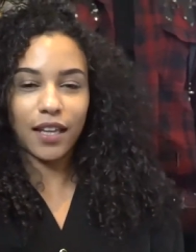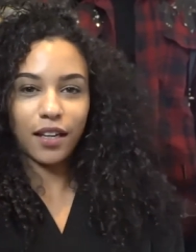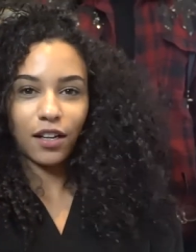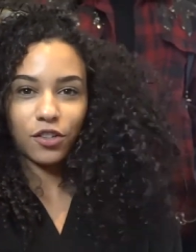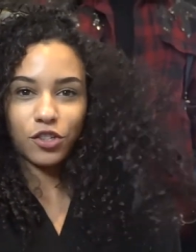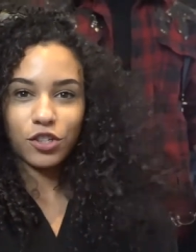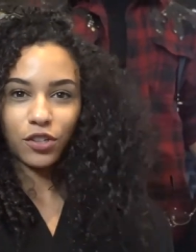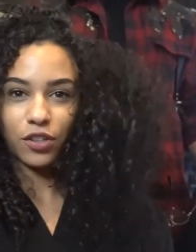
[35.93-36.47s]
then I'll
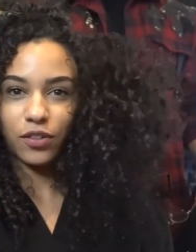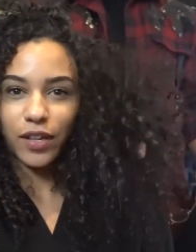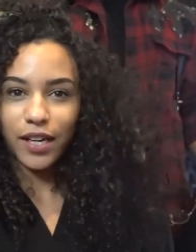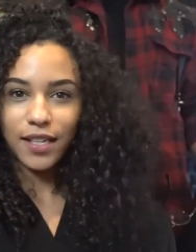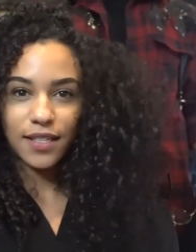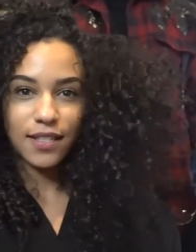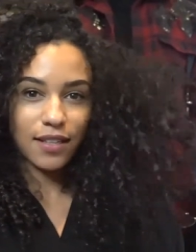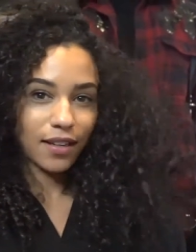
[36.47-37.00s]
show you
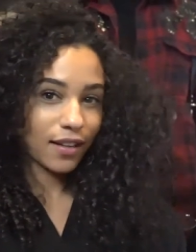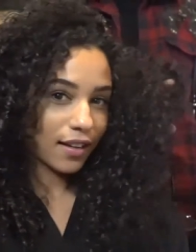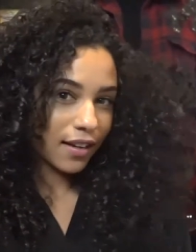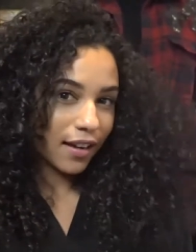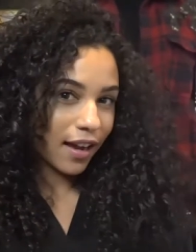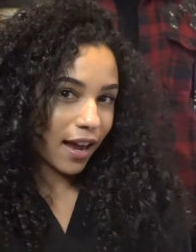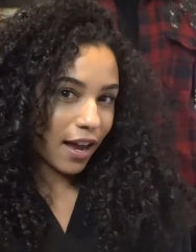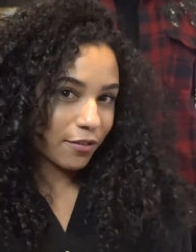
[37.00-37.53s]
guys
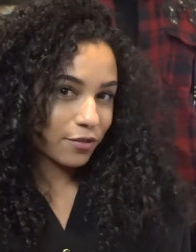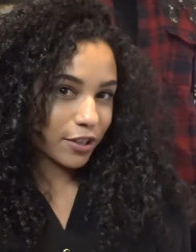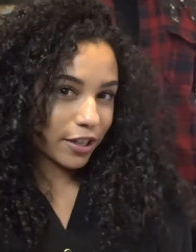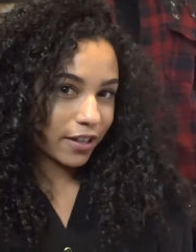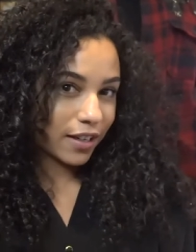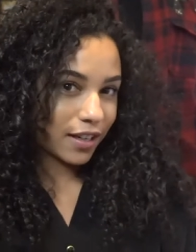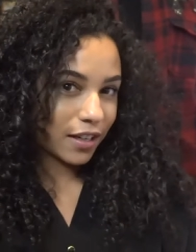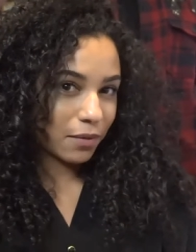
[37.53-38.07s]
after in
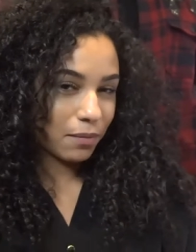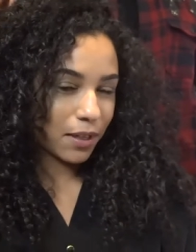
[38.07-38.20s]
a